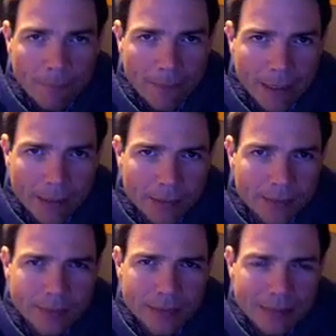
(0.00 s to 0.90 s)
Now,
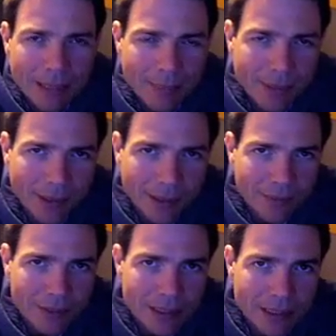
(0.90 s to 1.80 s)
this might be hard
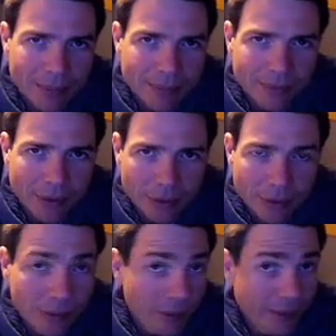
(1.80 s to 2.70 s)
for some of
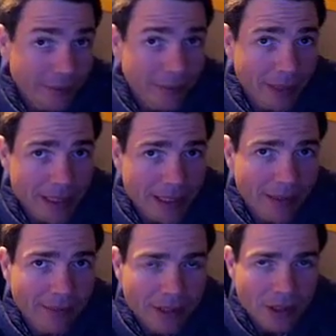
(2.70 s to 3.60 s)
you, or even
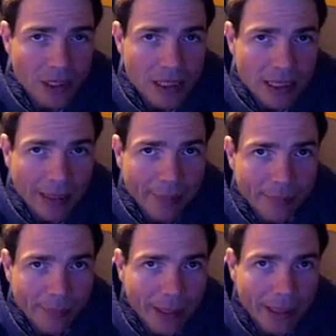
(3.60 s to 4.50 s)
myself, to accept,
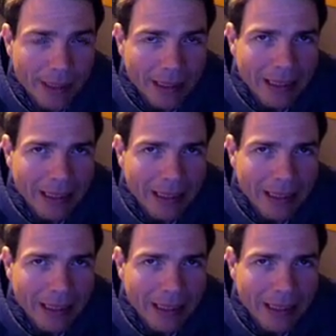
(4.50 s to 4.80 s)
but